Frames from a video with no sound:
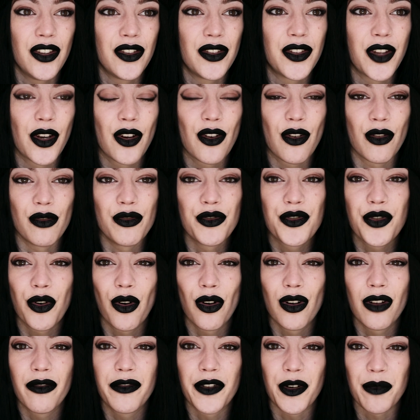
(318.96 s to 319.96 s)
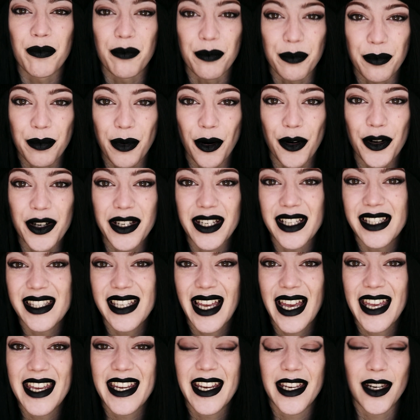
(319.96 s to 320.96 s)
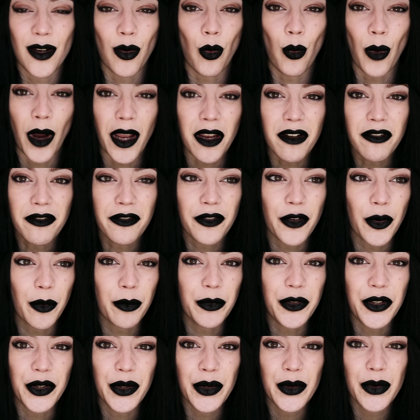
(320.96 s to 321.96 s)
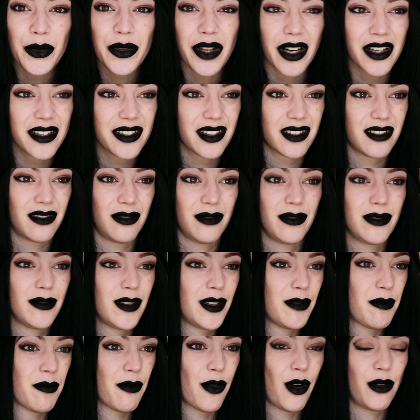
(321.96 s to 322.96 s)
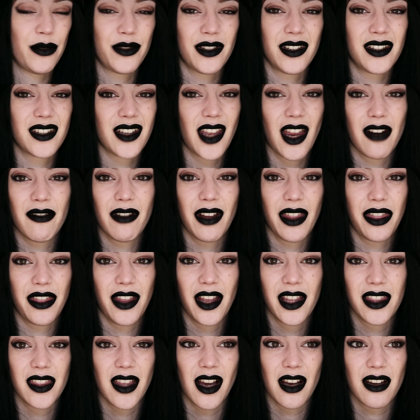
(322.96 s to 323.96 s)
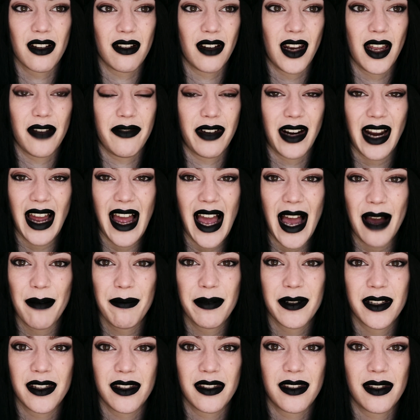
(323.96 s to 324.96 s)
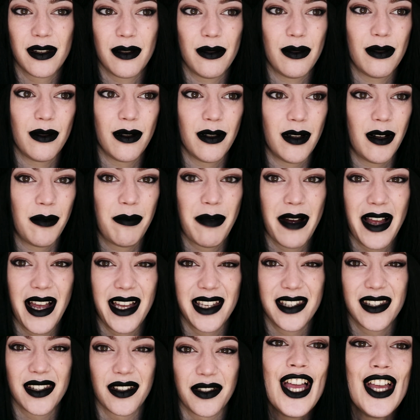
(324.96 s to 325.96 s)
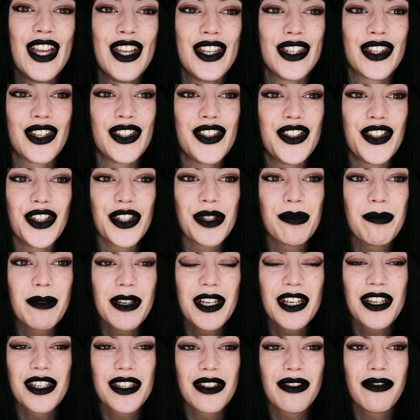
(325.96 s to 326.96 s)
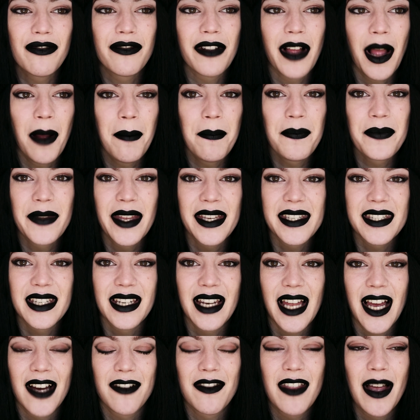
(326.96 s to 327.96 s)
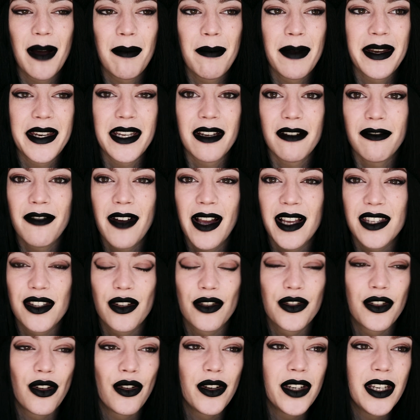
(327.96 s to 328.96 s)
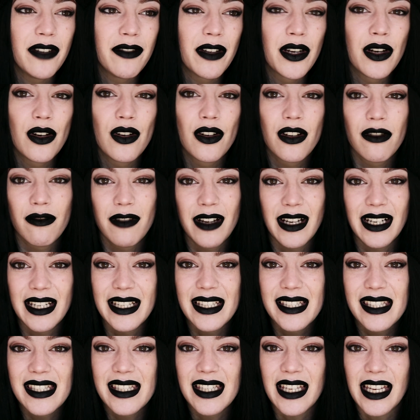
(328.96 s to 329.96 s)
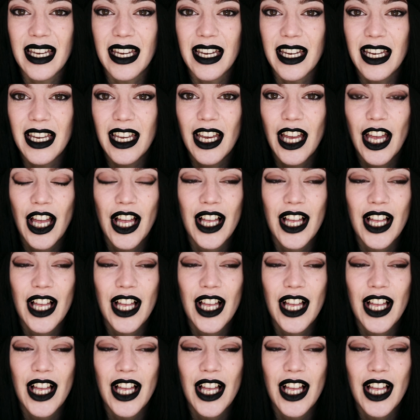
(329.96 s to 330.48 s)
the control of your body taken away from you, that's the most scary thing that could ever happen to a person. So just because a film doesn't have that many effects, or don't even look realistic,